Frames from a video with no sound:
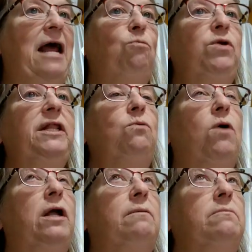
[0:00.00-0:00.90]
really
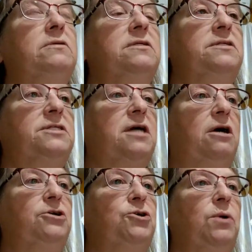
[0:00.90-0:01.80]
want to
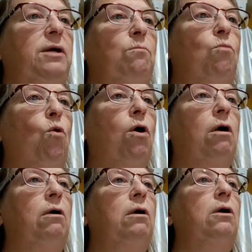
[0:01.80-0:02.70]
start doing
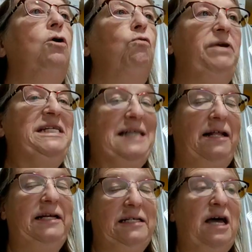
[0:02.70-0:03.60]
more
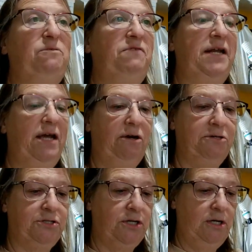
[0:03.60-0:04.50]
reselling type
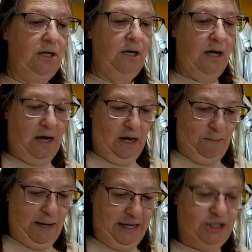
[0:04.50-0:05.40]
videos.
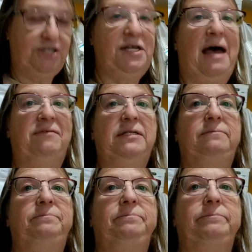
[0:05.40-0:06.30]
I just haven't
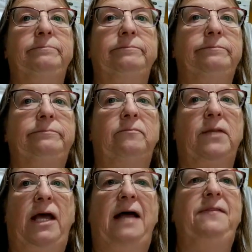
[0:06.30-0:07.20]

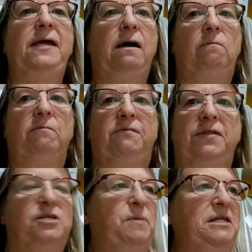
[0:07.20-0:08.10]
had the oomph.
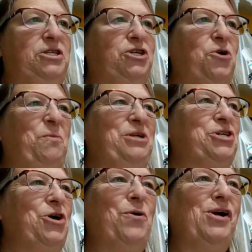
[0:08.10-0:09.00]
There's been so
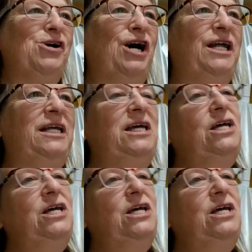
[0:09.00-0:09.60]
much going on.